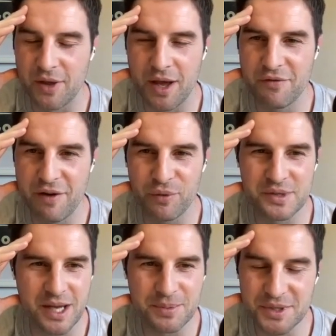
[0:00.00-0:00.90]
like, if
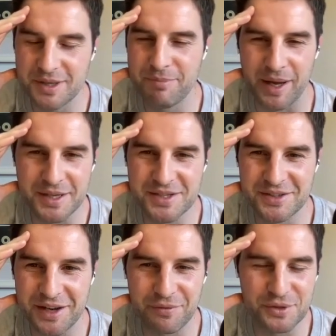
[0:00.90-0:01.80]
everyone's absolutely
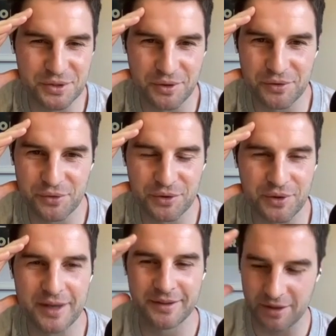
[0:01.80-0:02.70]
bust, everyone's gone through the
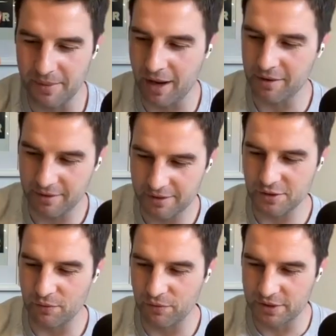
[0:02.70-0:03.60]
grind of the marathon, the
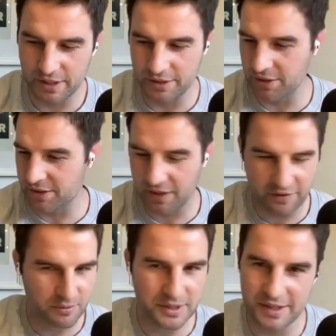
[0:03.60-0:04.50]
top 14, just give
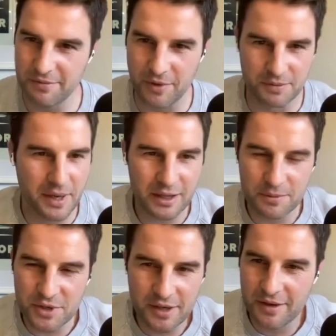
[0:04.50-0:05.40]
them a team run, make them
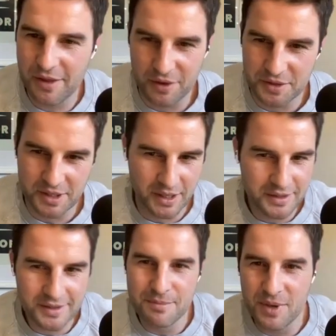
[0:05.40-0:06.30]
train on a Thursday,
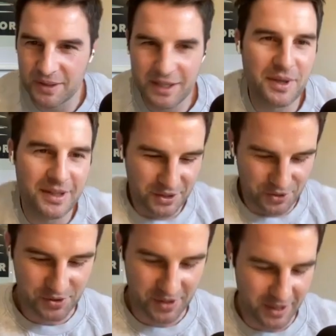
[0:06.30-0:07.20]
team building Monday,
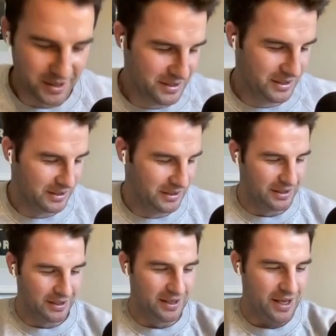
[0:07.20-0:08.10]
Tuesday
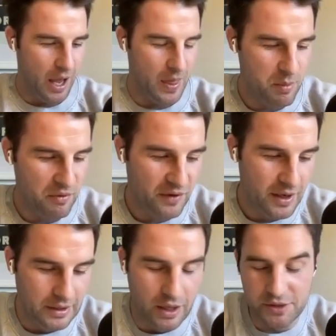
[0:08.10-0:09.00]
and they'd be
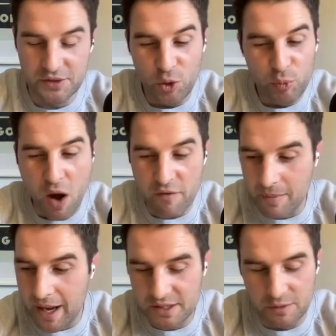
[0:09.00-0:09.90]
fine. Like, it's all part of a
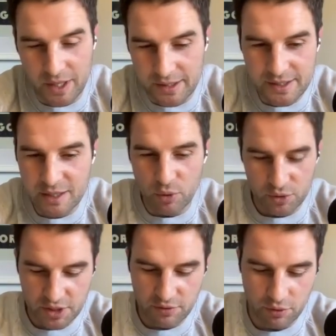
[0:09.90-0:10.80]
master plan. Thibault
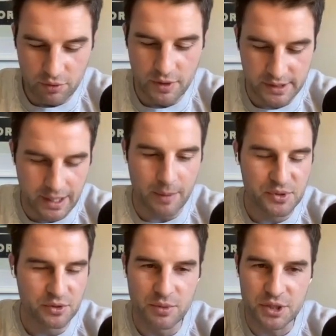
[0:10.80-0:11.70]
Giroud is an
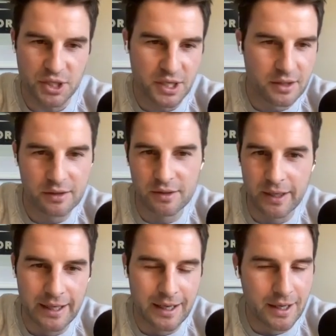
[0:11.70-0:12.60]
absolute machine,
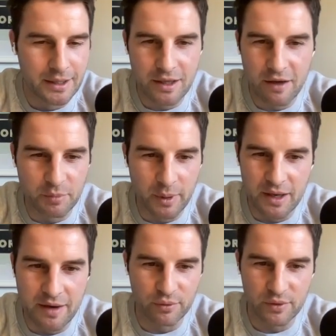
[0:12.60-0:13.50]
uh, loved by
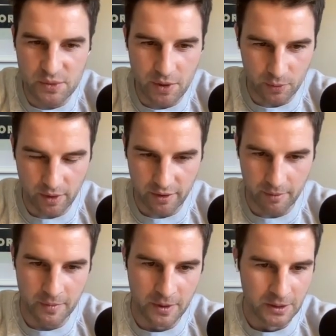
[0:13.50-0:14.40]
everyone that's worked with
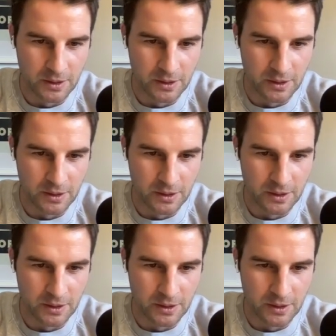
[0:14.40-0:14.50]
him.